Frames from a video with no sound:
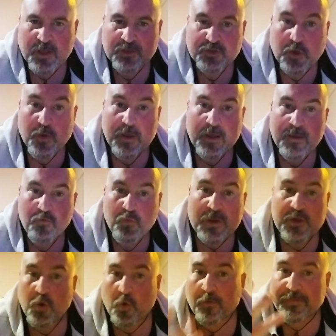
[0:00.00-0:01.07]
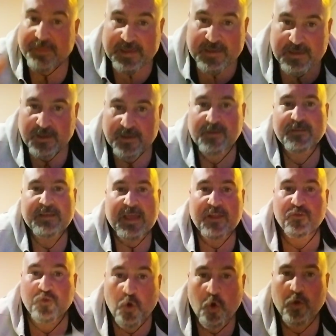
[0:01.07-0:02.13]
So when you're thinking
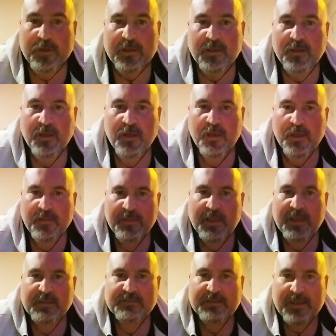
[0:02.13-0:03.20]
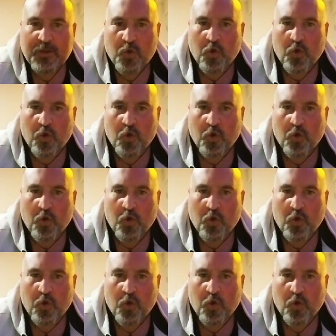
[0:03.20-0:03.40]
and talking, they're seeing